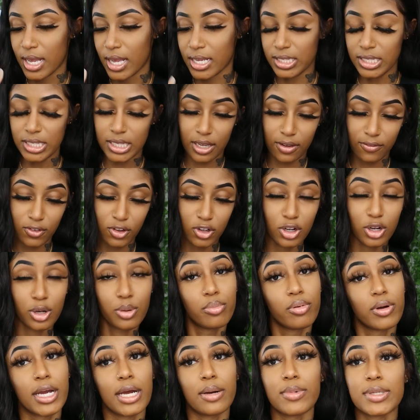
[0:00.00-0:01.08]
as if
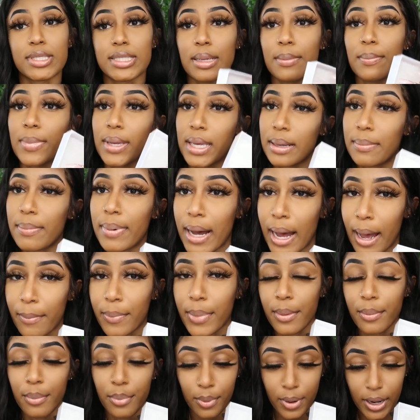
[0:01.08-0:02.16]
your brand was a big
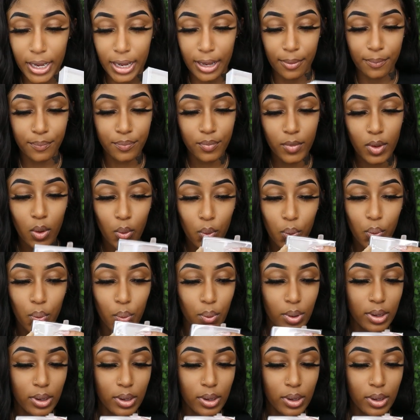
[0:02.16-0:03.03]
popping brand,